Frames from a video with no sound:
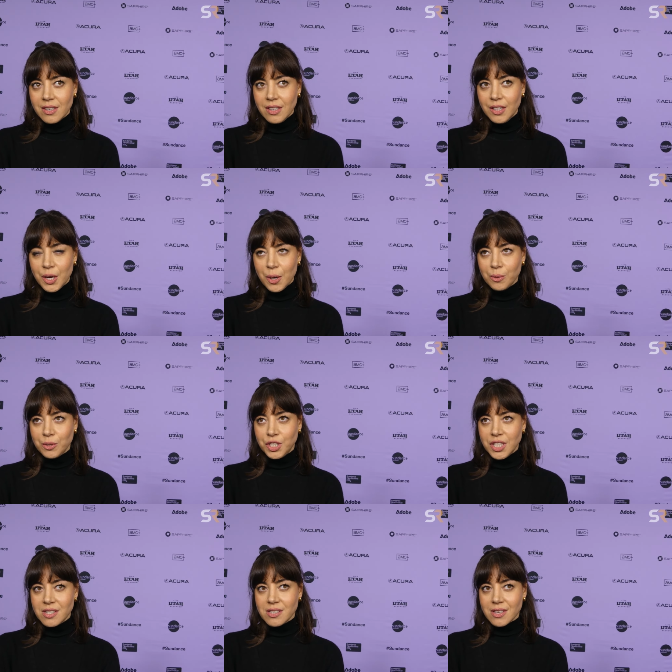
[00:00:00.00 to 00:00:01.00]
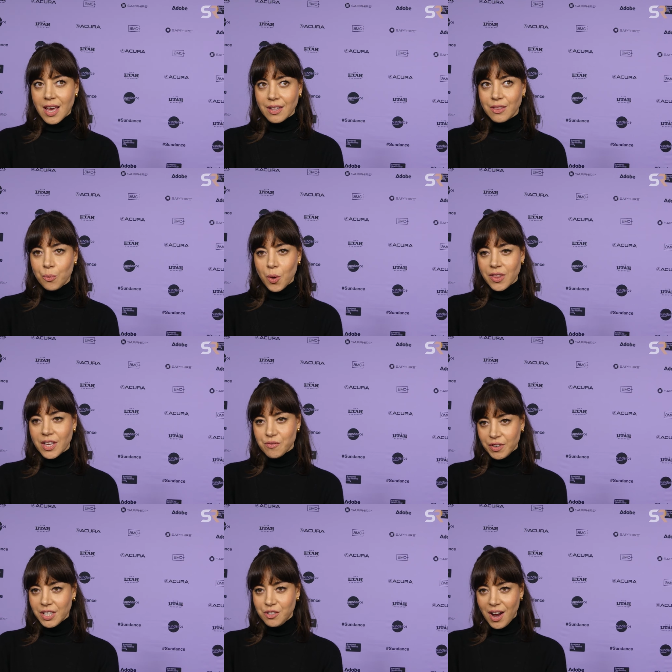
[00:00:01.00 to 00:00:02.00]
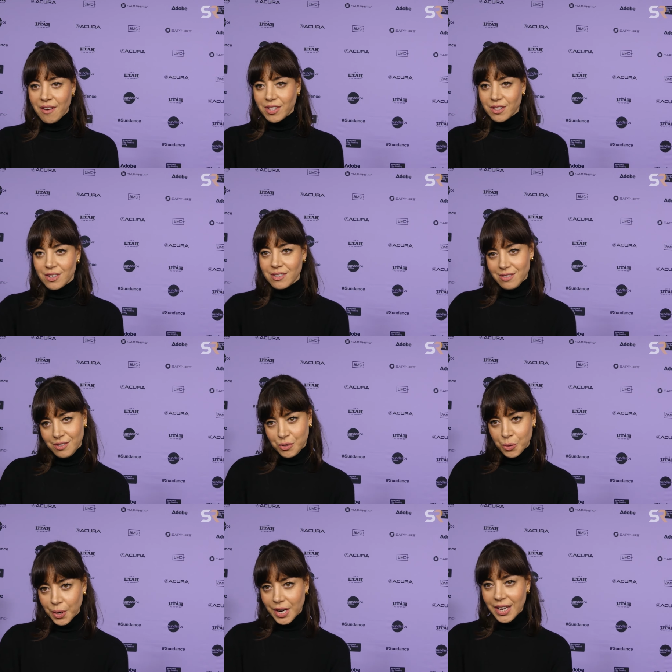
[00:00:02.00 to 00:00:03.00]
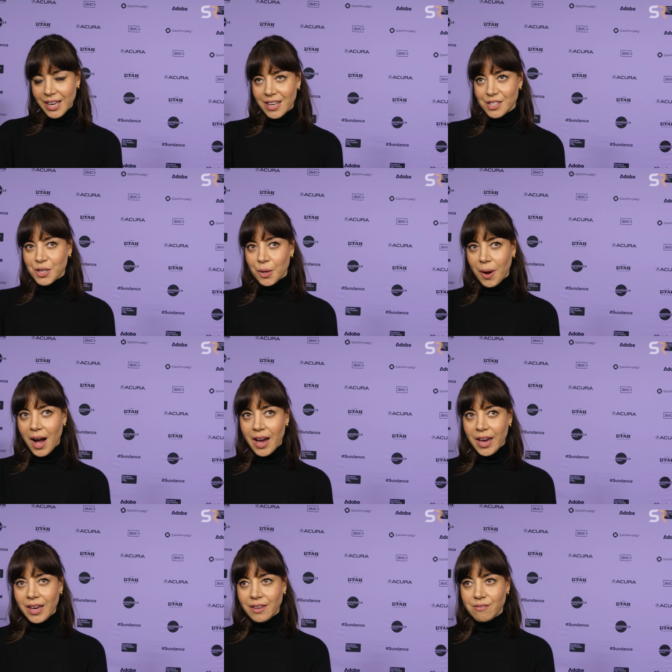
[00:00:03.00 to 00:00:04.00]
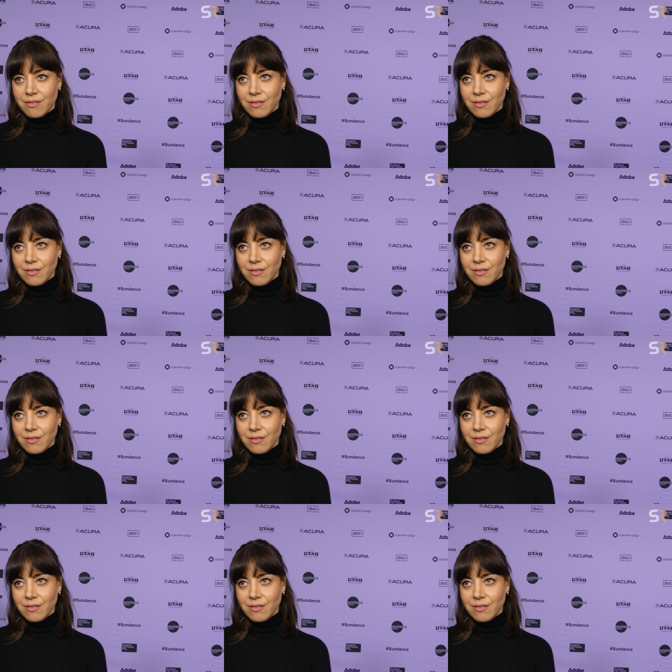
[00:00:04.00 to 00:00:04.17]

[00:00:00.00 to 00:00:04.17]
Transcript: you know, she's like the one that's really driving the story. And so I,